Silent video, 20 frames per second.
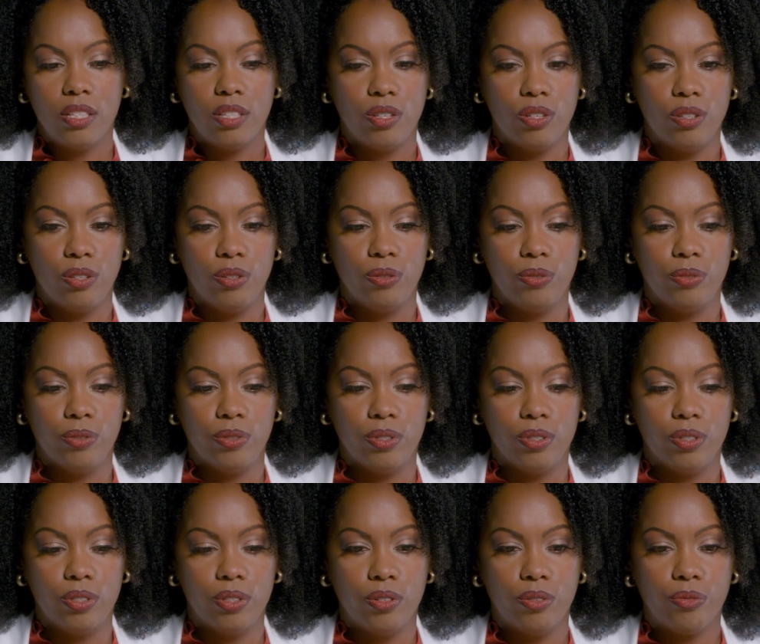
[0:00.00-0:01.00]

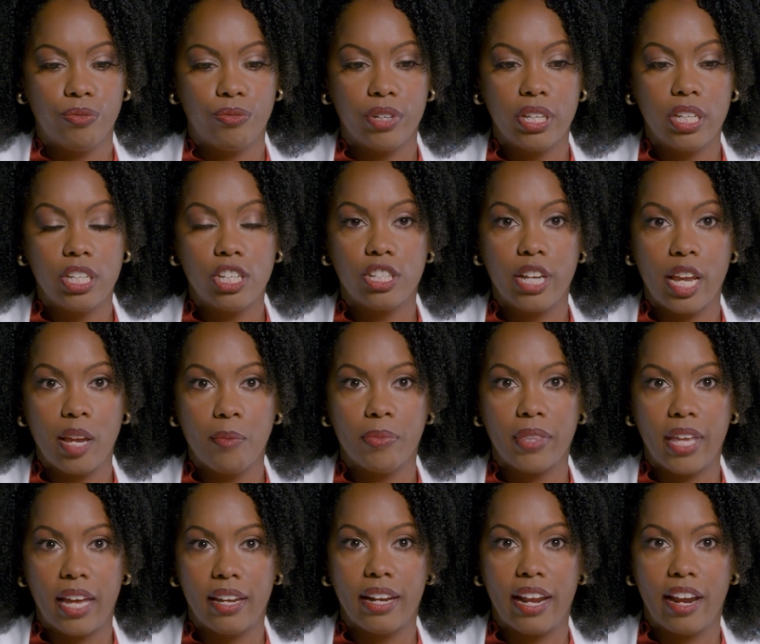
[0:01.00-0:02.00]
to
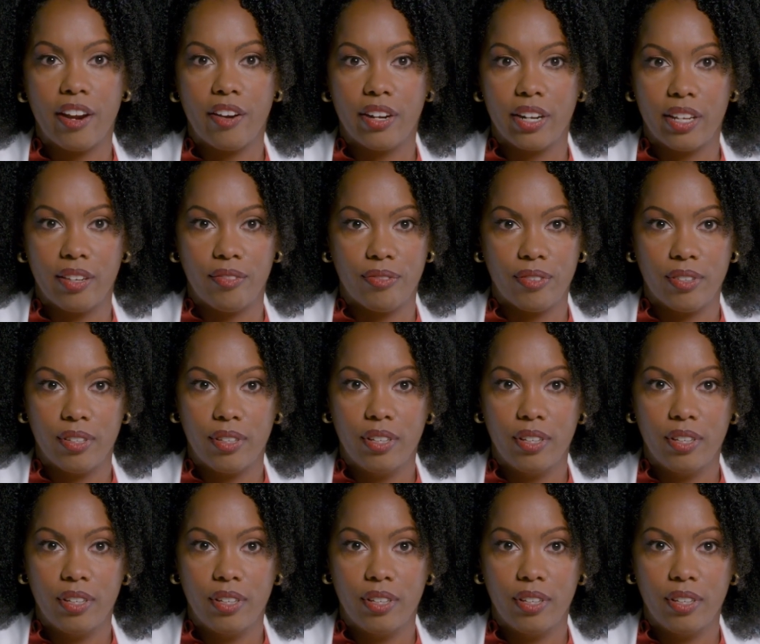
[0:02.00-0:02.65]
reshape that narrative.